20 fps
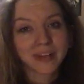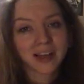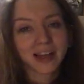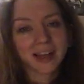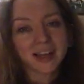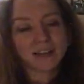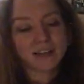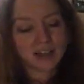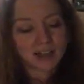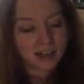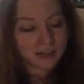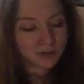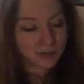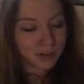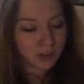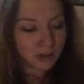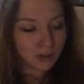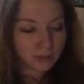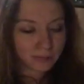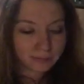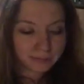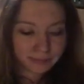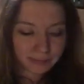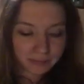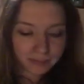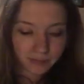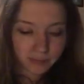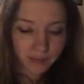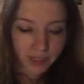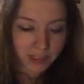I have an iPhone.
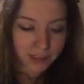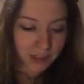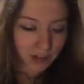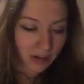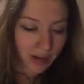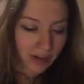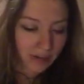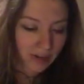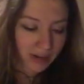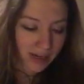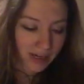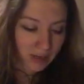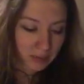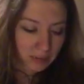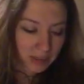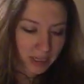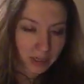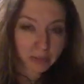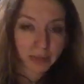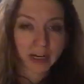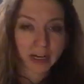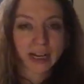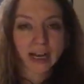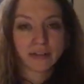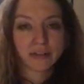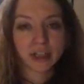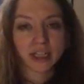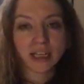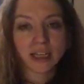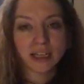I don't have an iPad, but I
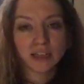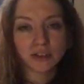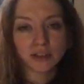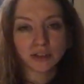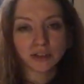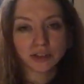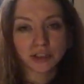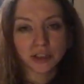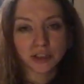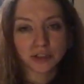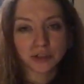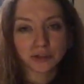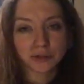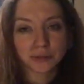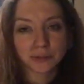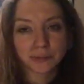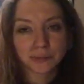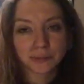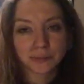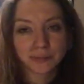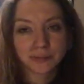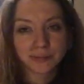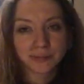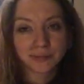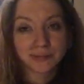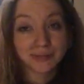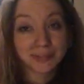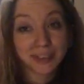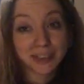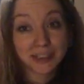have a Kindle too.
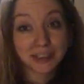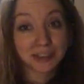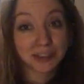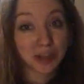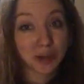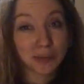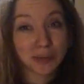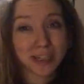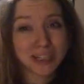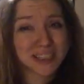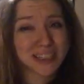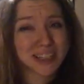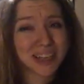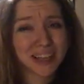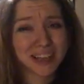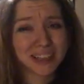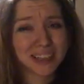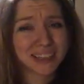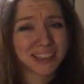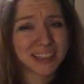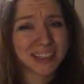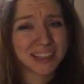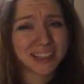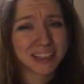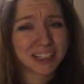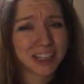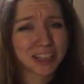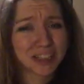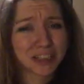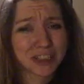I don't know, but it's not like a
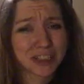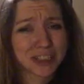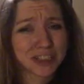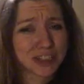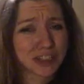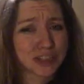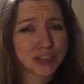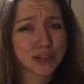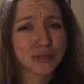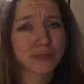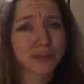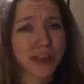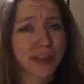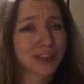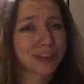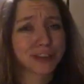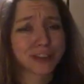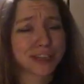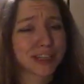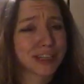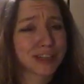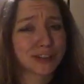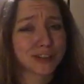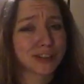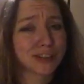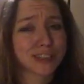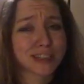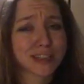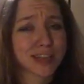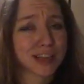touch, it's just a regular
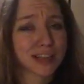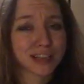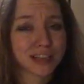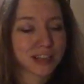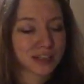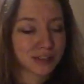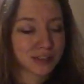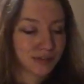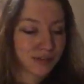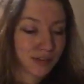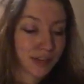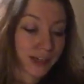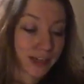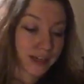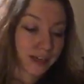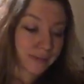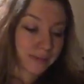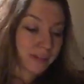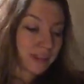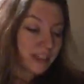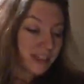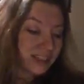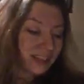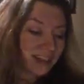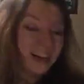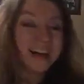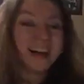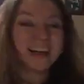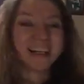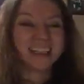Kindle. It's not a Kindle
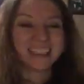Fire.